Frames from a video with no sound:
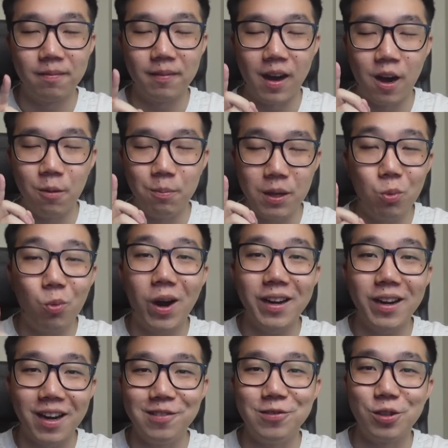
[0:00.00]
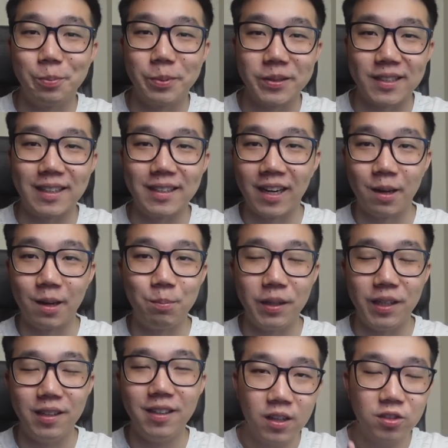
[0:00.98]
I'll be 100%
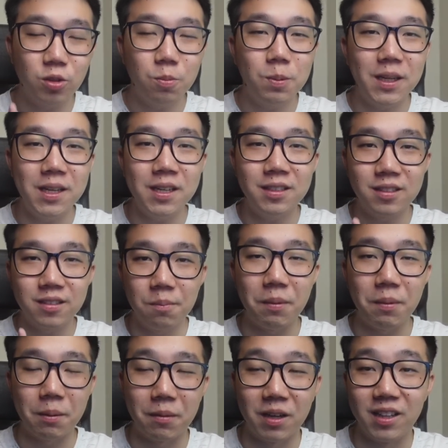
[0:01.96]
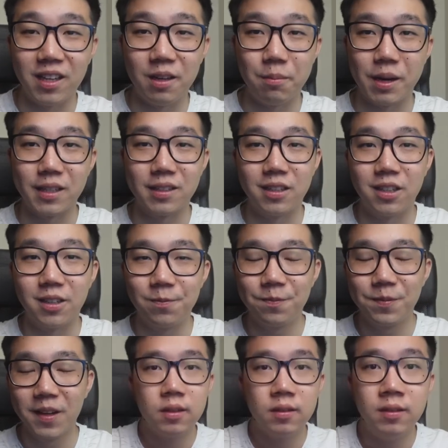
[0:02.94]
happy. So please make my day better.
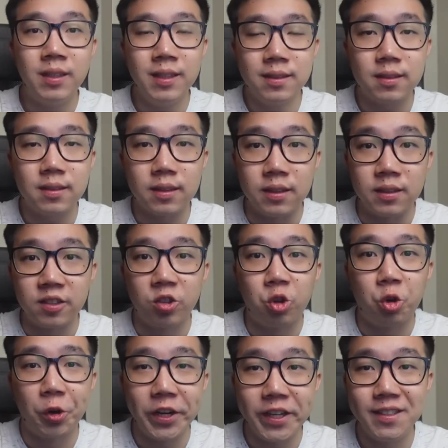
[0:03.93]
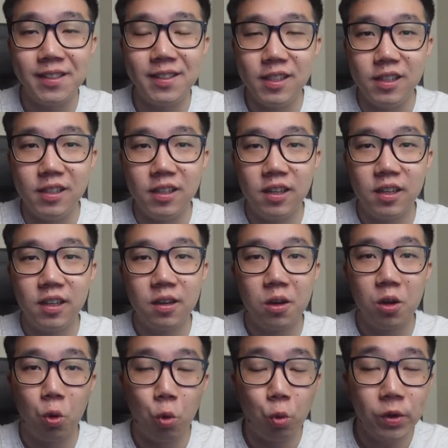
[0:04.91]
This is crazy.
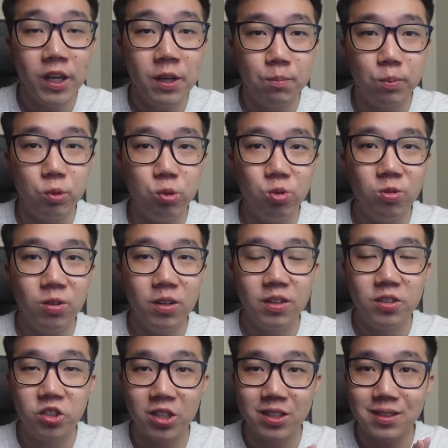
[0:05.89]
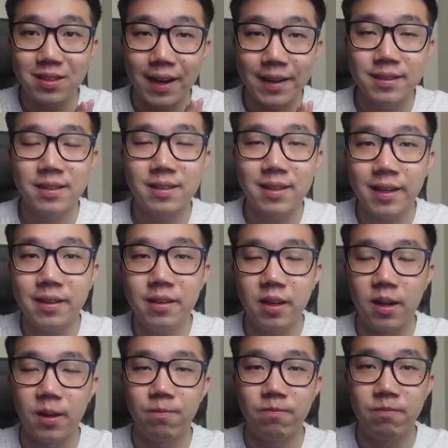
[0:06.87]
Weibo just
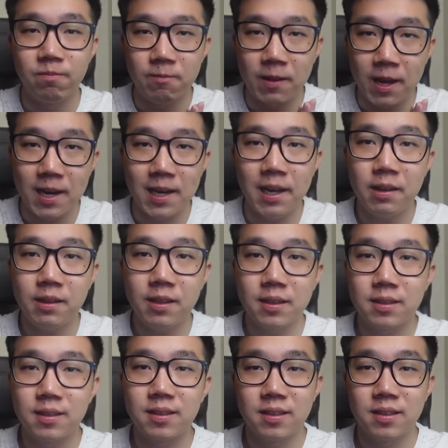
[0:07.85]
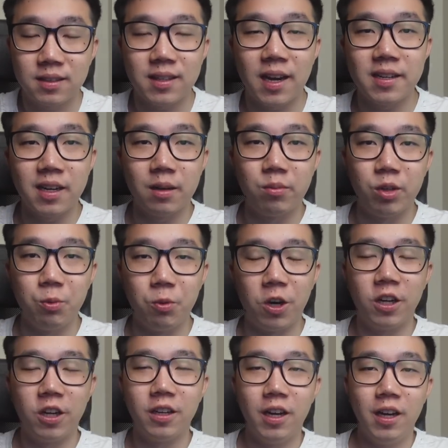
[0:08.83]
extended their latest sign-up
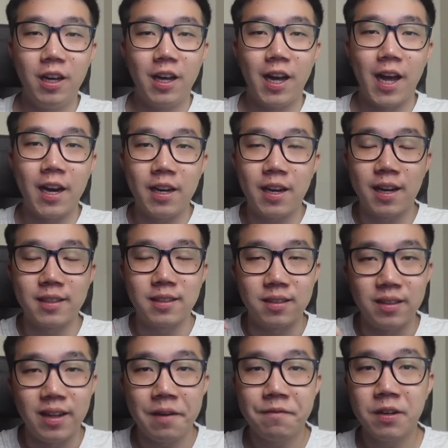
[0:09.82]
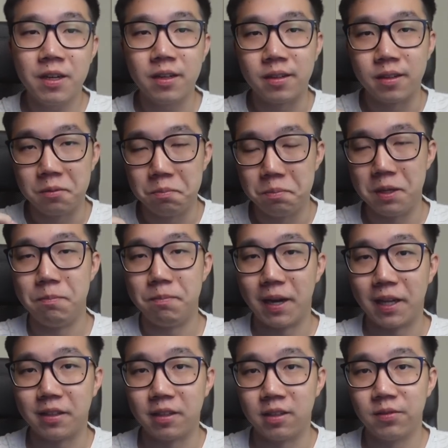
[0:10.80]
reward and it has never been
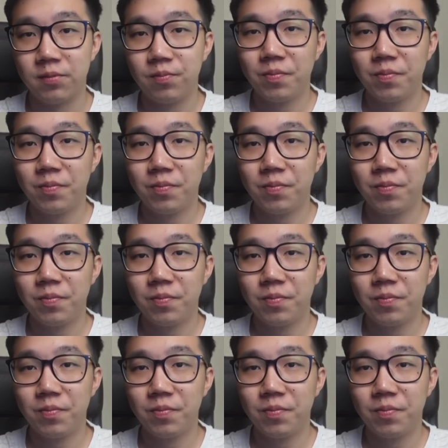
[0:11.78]
better.